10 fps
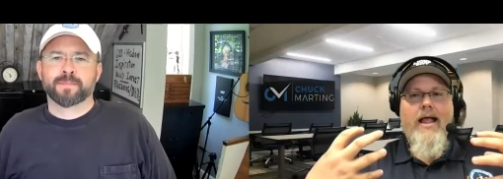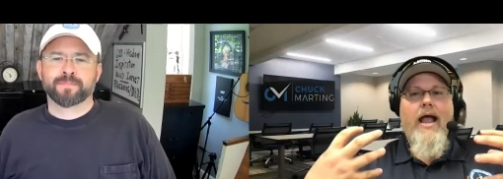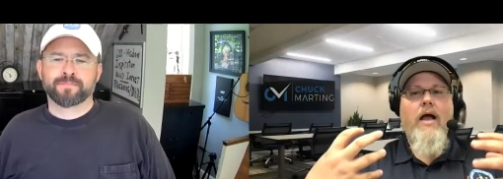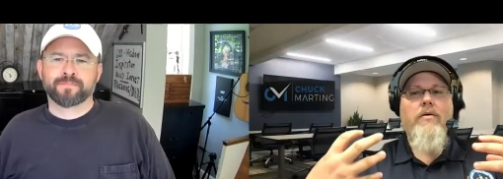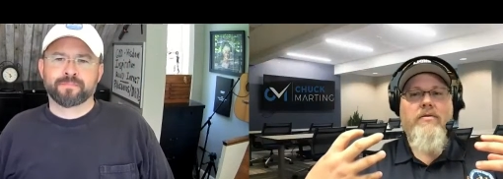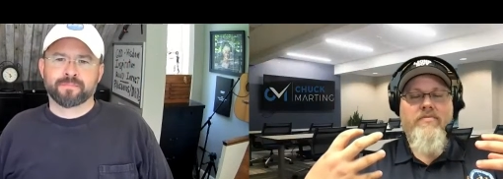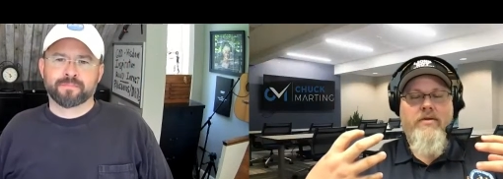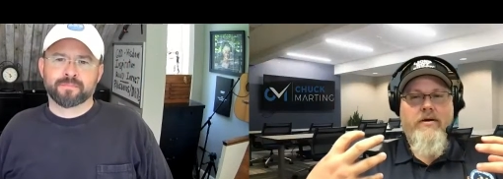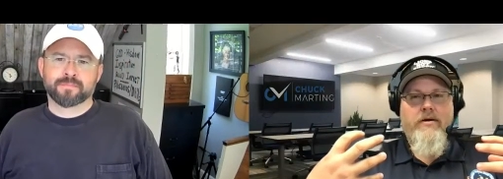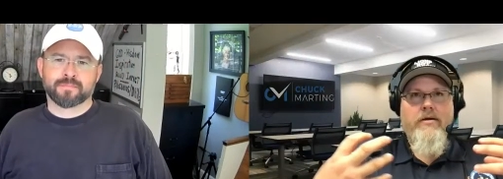Speaker 1: out of
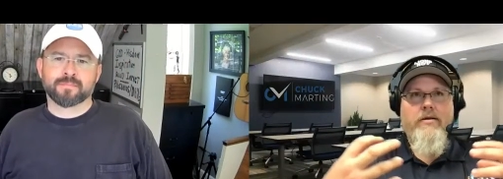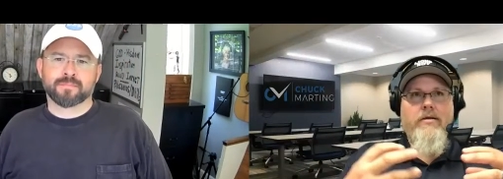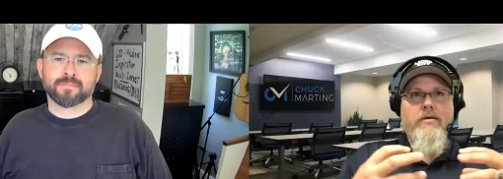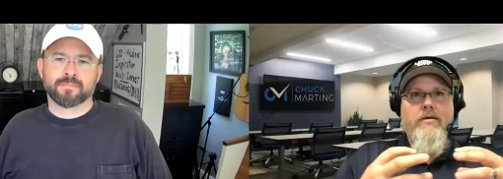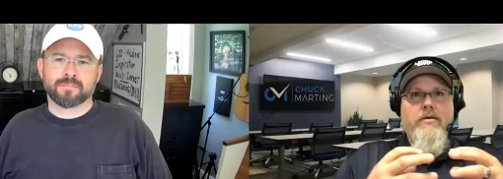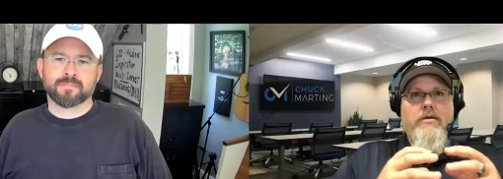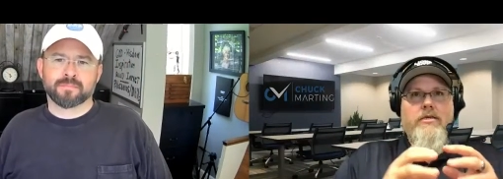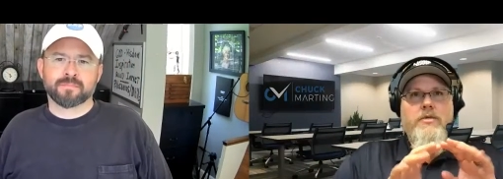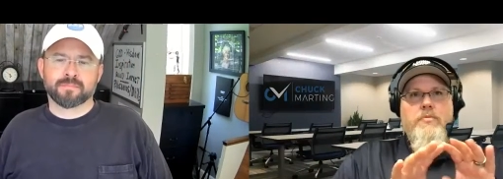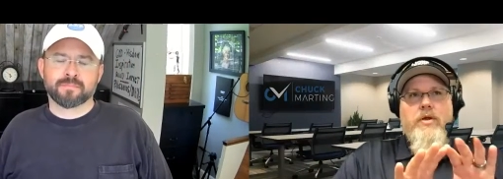there
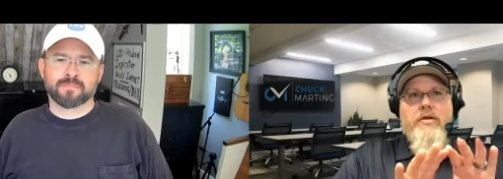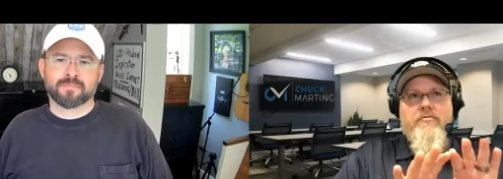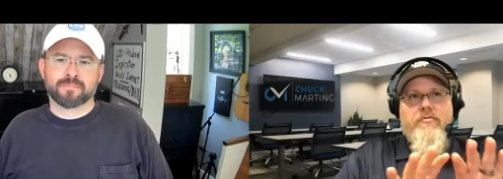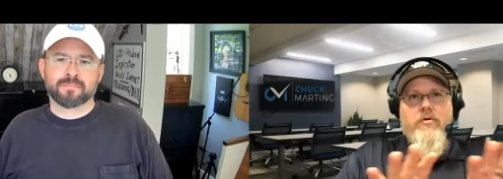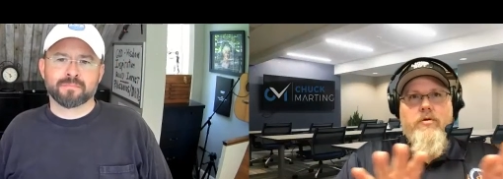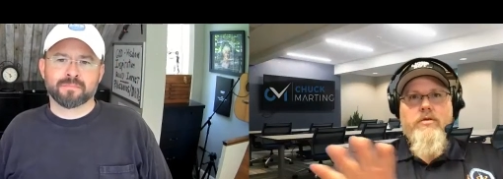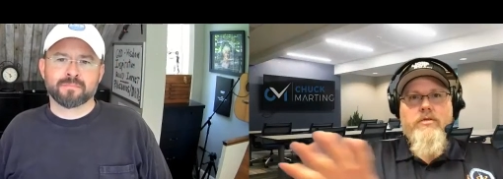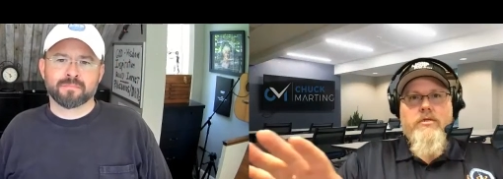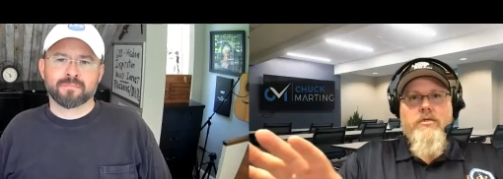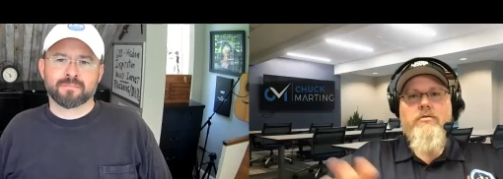to
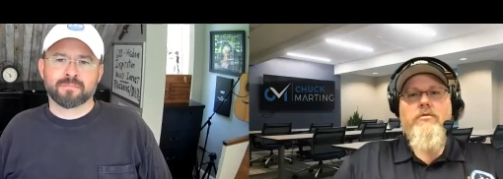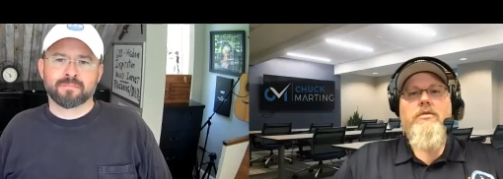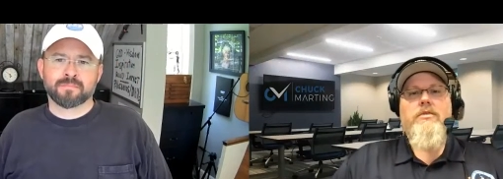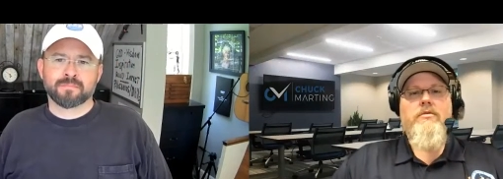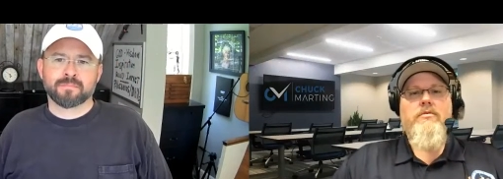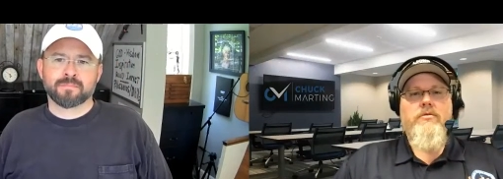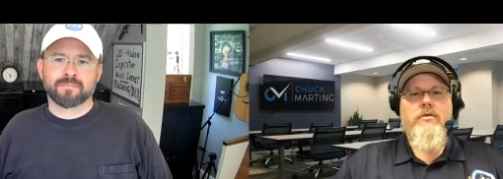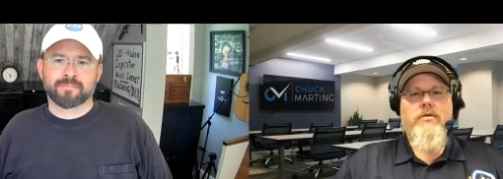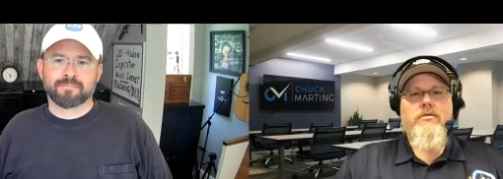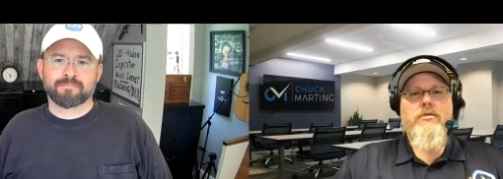refocus and to do these other
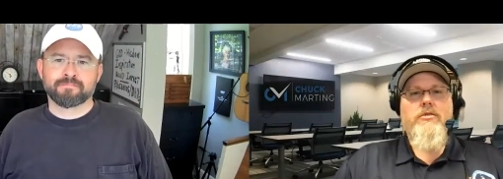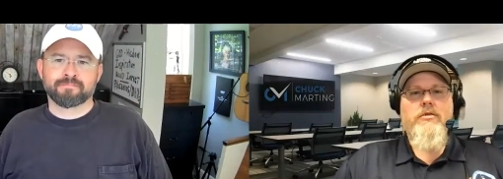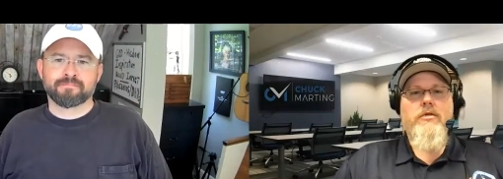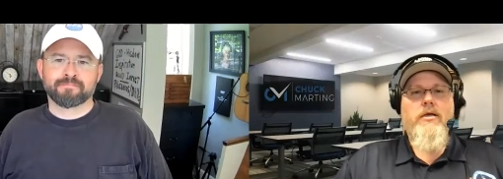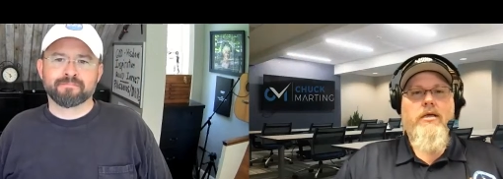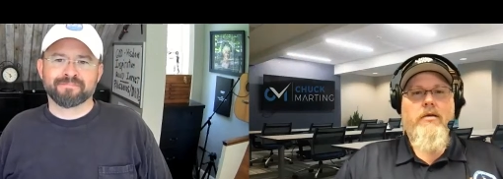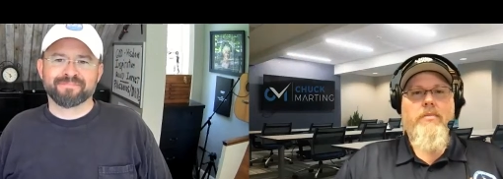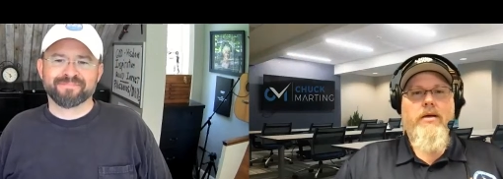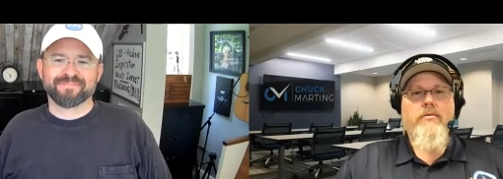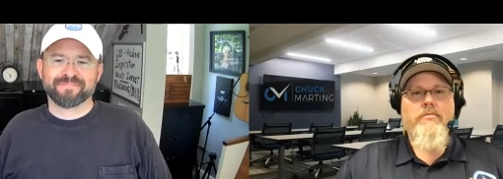things that you're talking
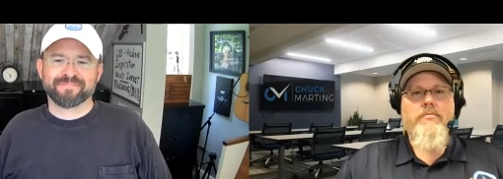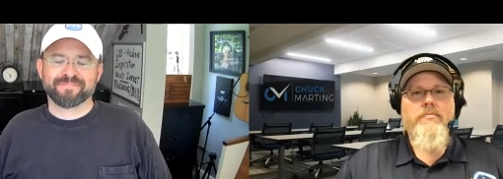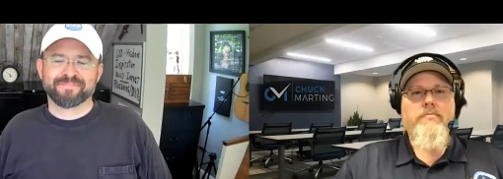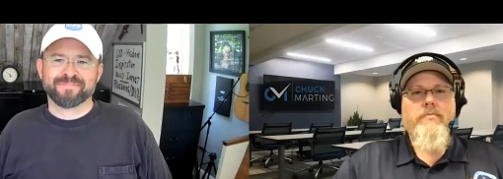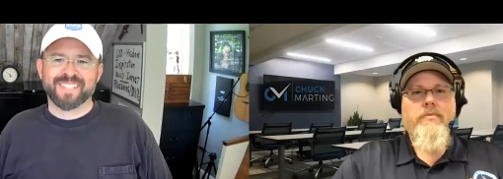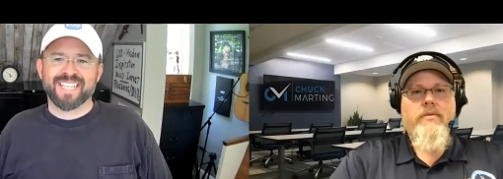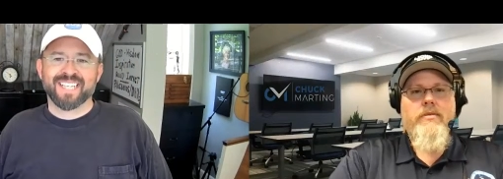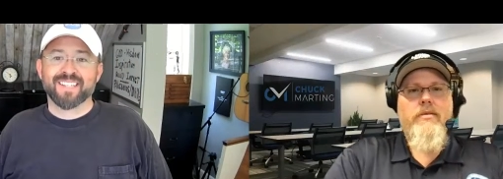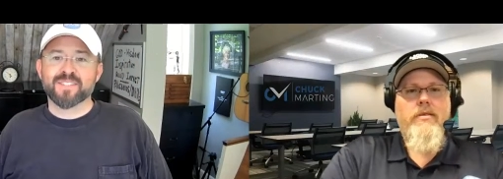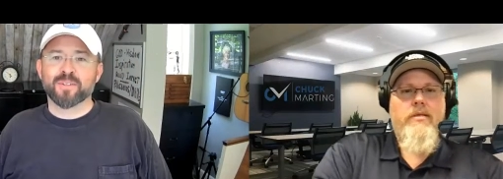about?
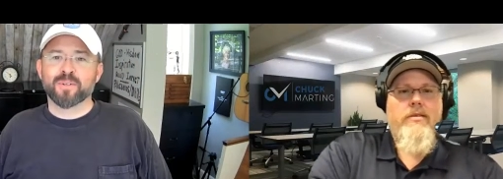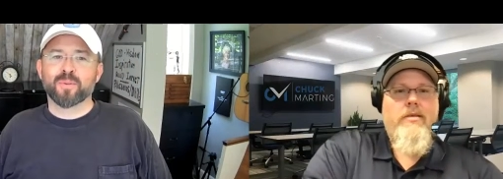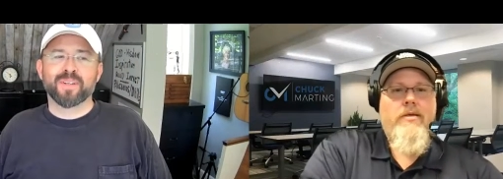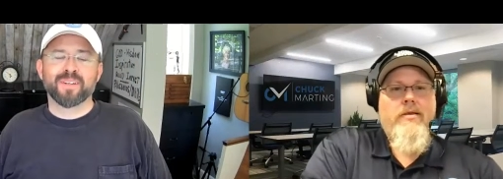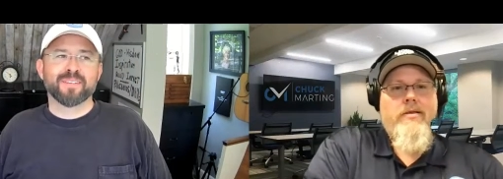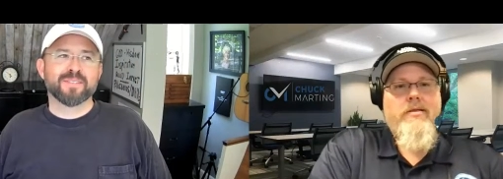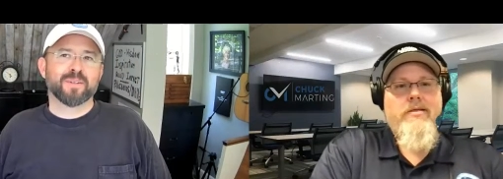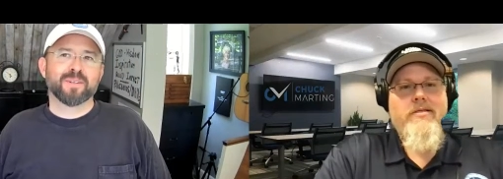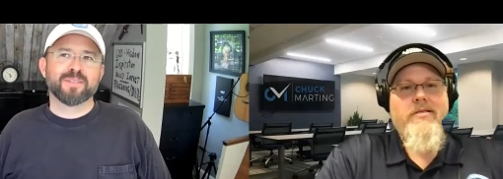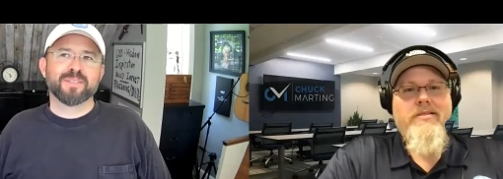
Speaker 2: So
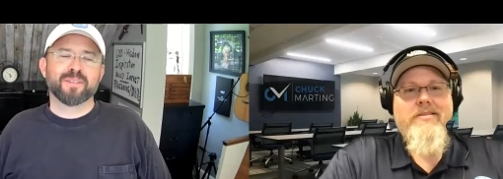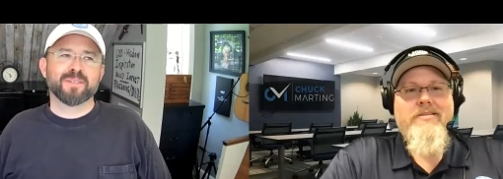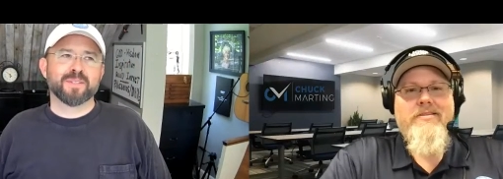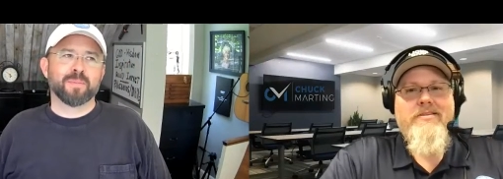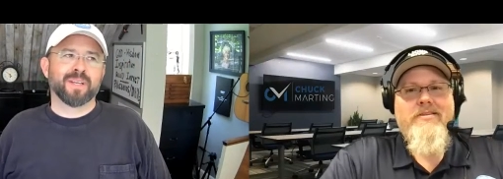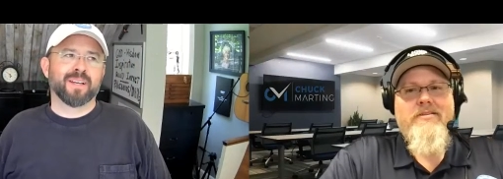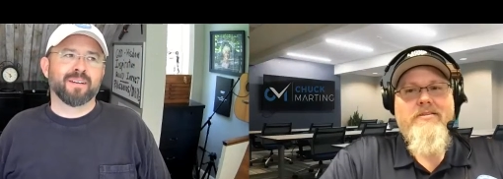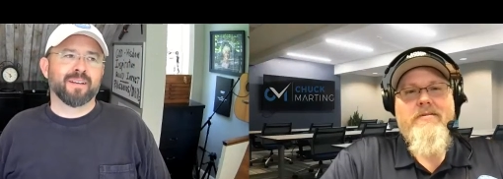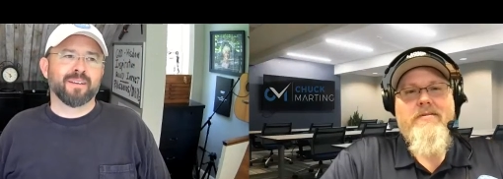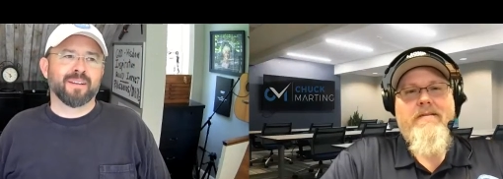here's something.
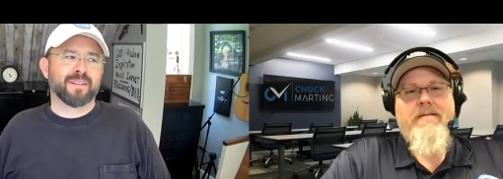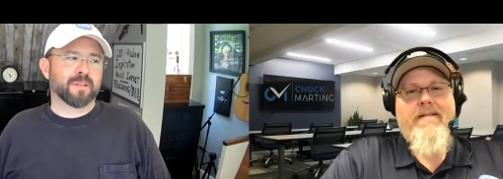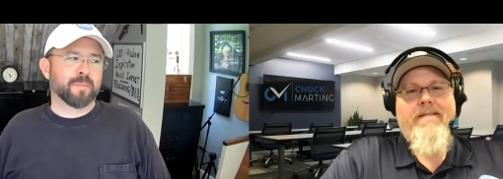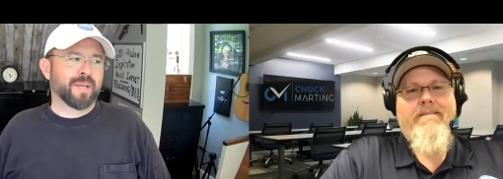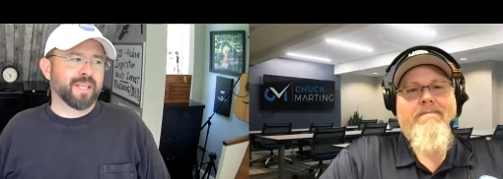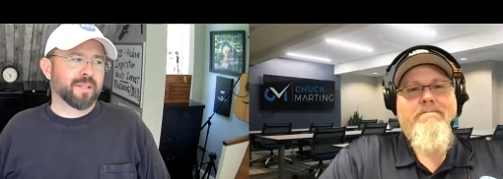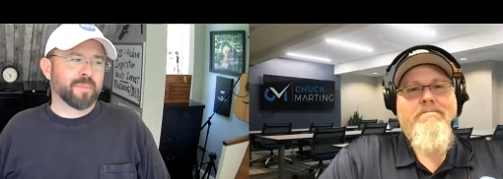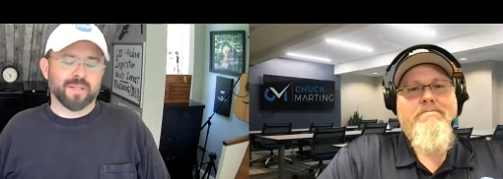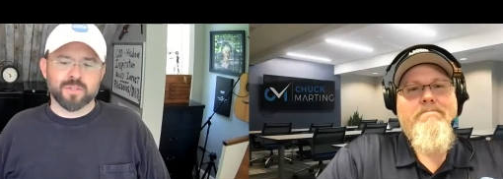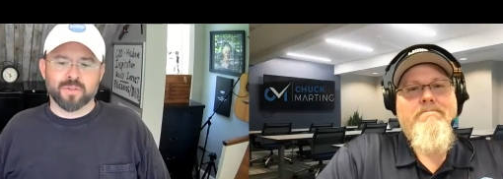I think the painted
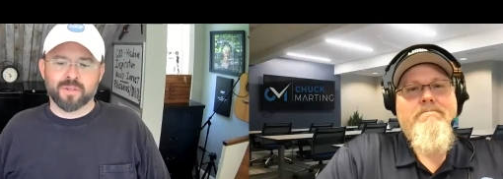picture